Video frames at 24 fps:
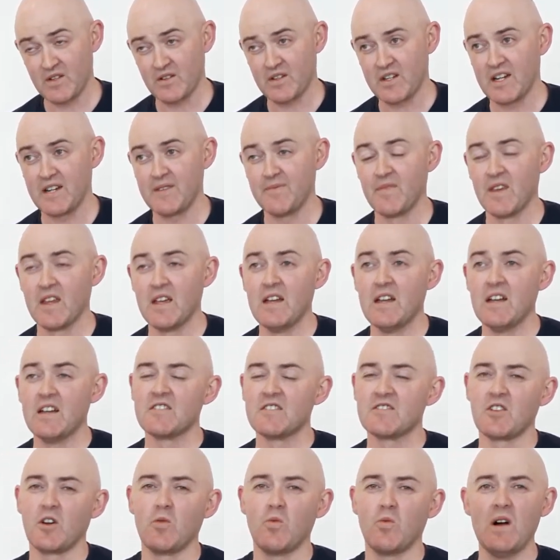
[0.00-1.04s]
Okay,
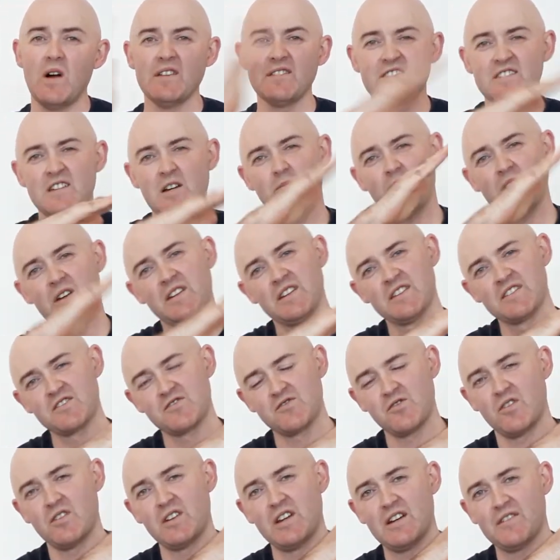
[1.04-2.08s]
so once someone is
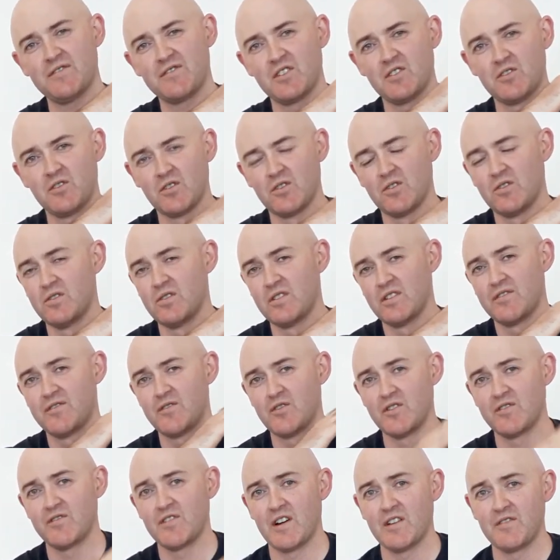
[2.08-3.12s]
strong enough to do the
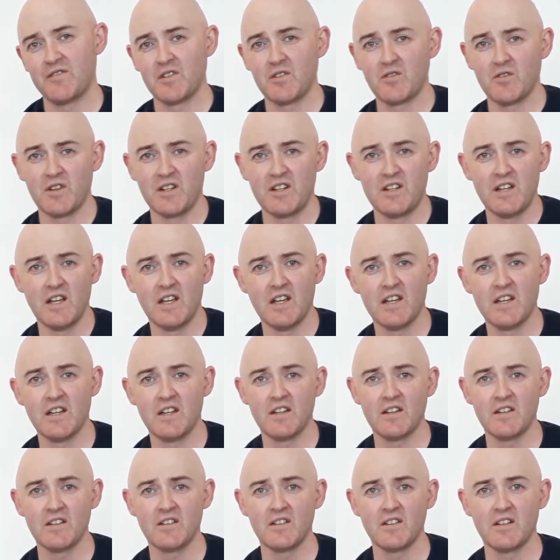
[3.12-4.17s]
45-degree
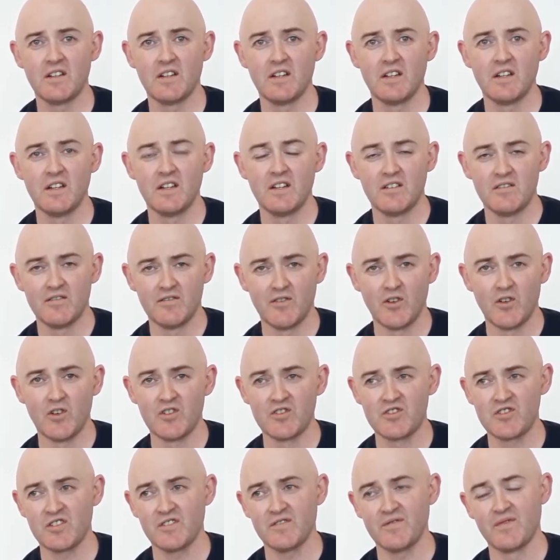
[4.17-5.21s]

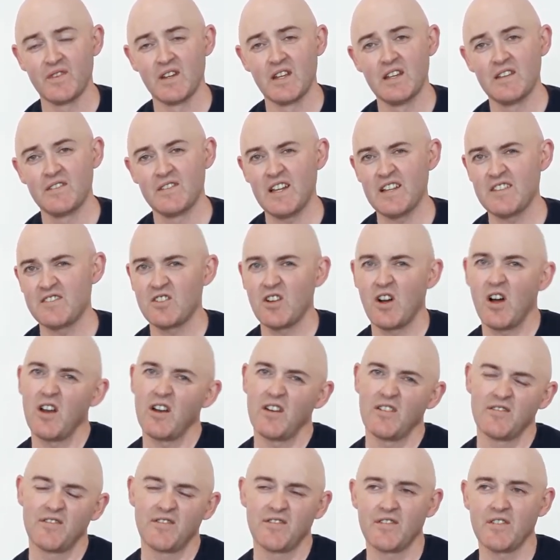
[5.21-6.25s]
version, that's
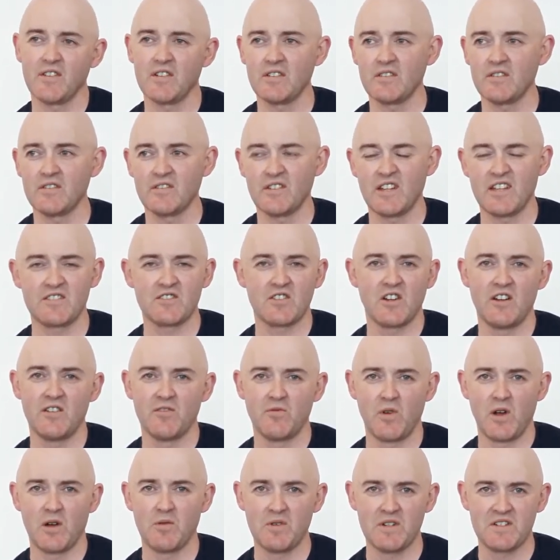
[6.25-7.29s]
kind
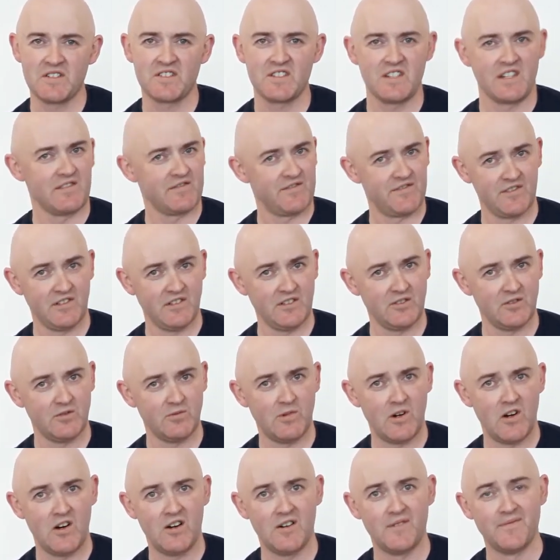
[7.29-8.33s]
of where we sit for a little
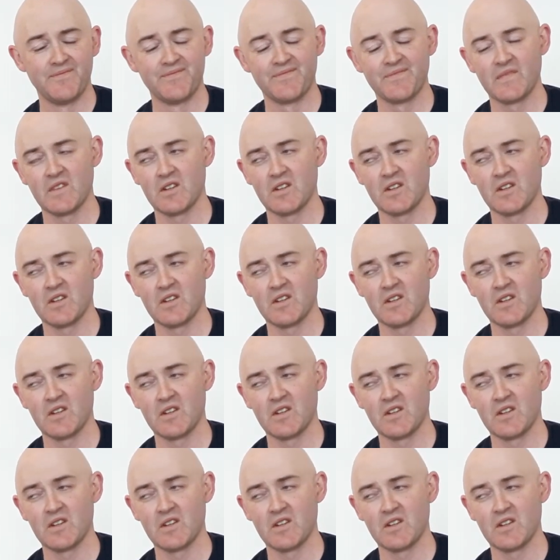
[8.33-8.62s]
while.